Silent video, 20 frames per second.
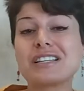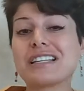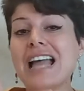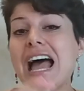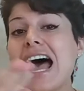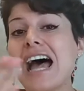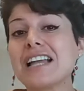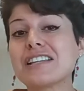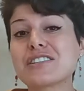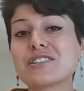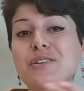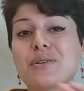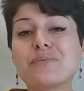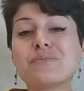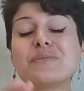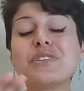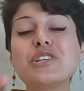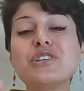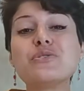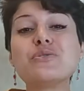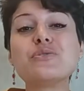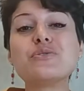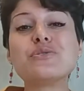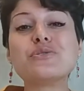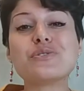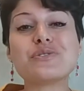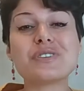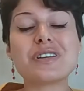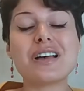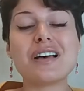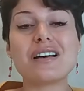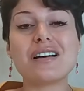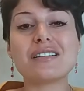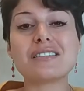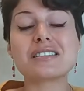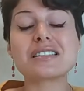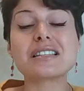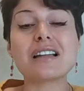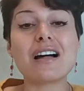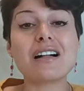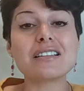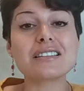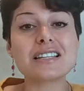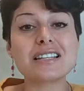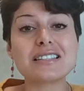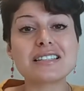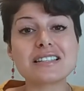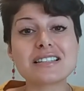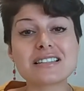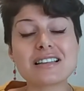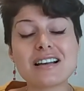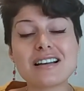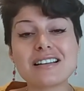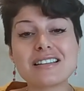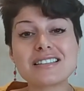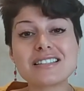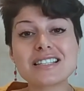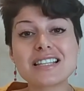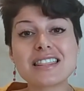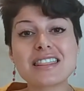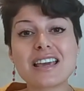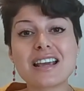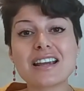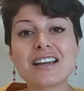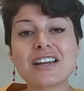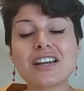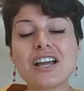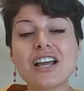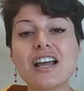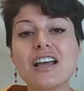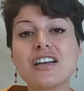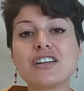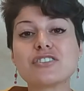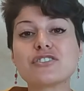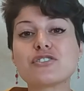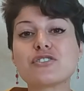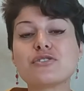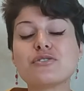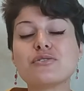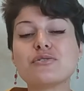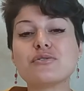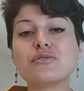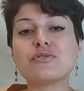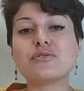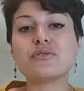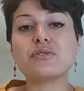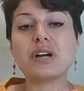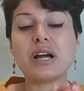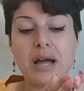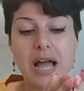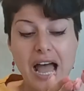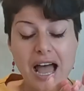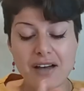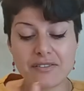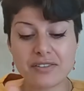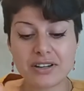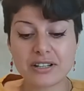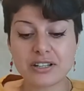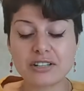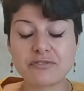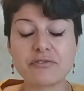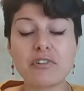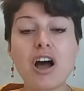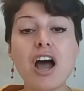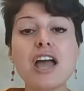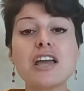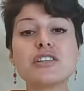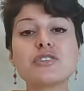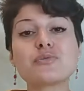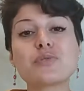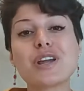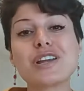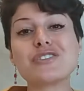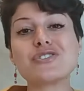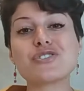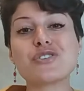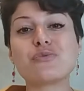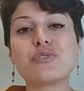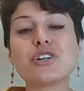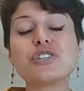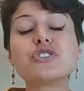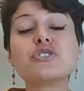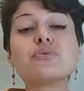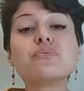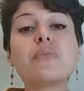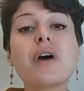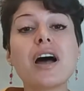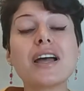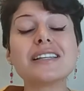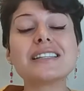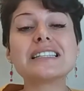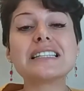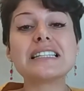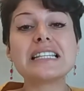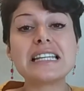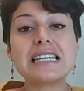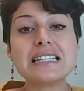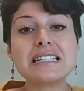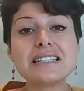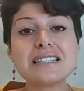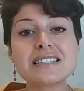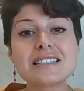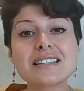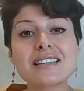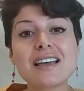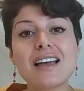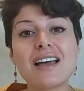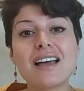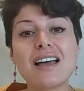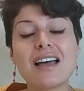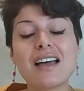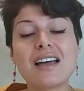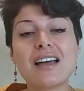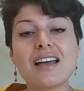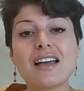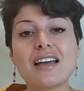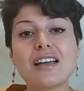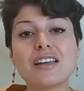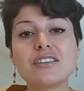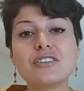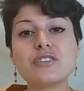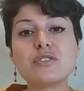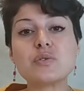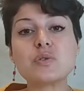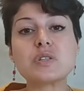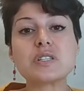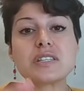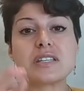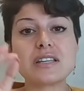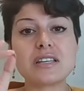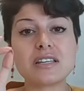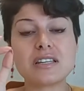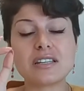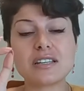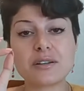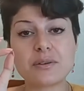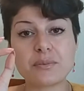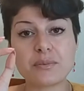add some new styles and designs in there to have a wide range of what you might need uh, using